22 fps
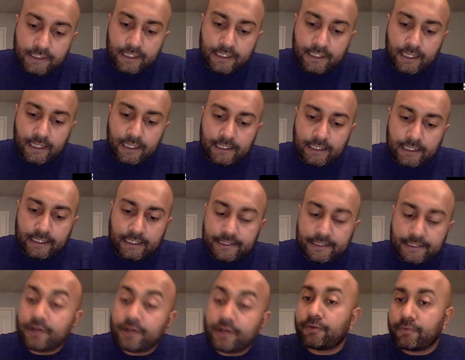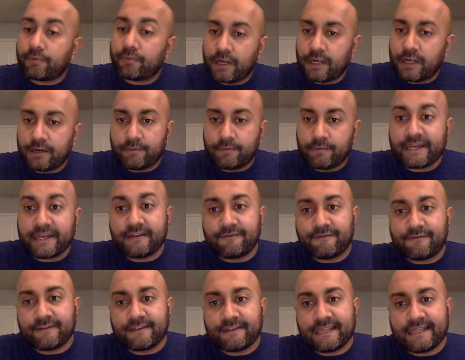read
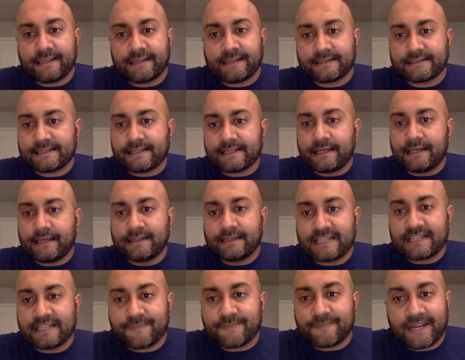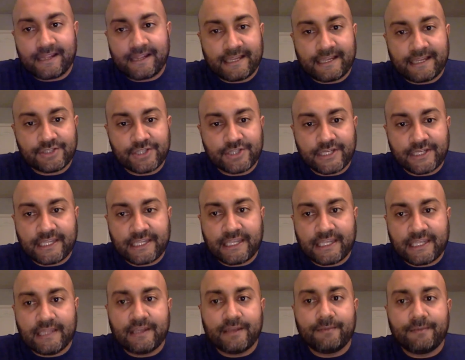different things. That's by like Gene
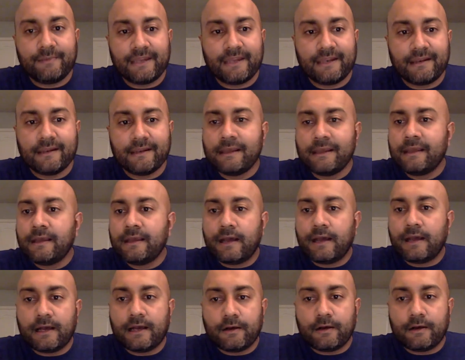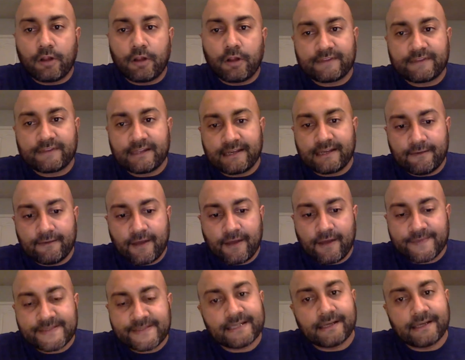Kim and all of the
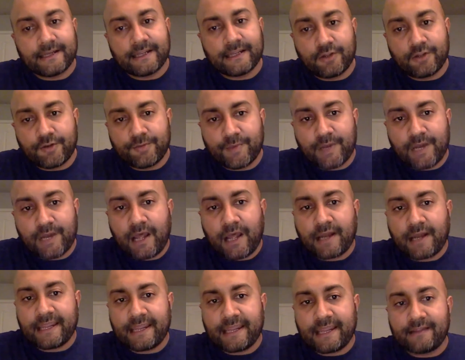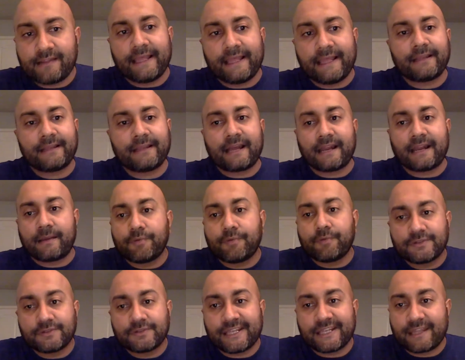DevOps Illuminati kind of
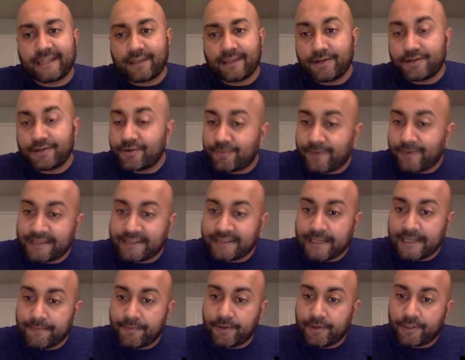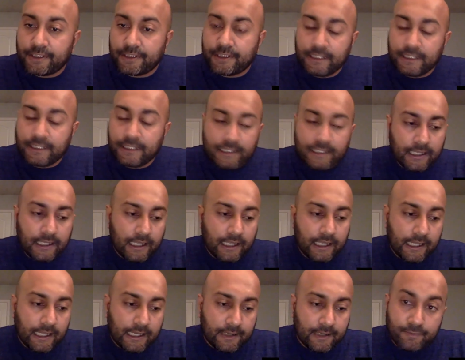pulled together to write that book,
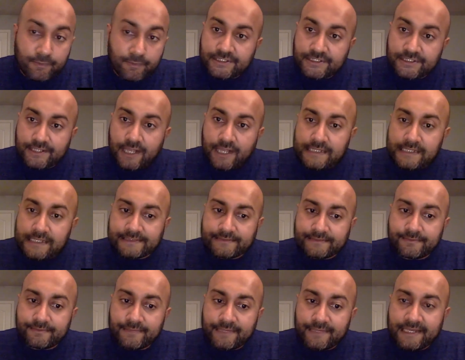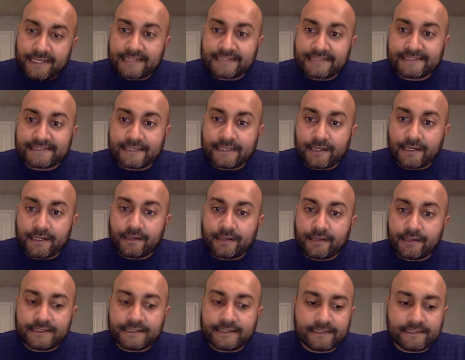which is awesome, and it's a
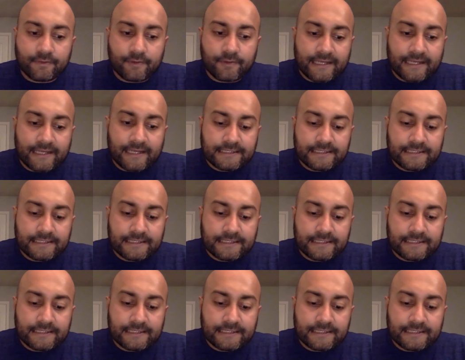great